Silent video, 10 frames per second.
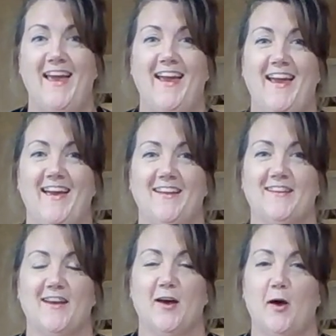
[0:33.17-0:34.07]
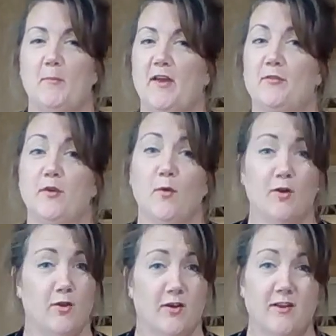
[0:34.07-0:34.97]
And if you
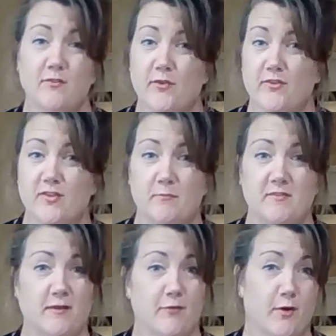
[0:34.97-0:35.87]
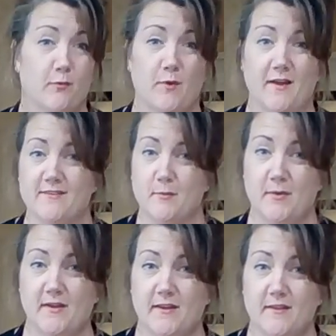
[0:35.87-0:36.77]
are looking for some different
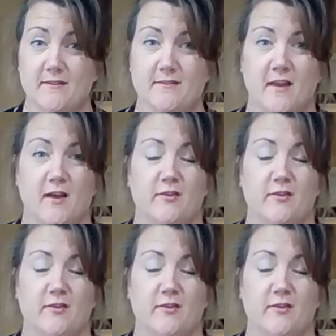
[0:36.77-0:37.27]
recipes,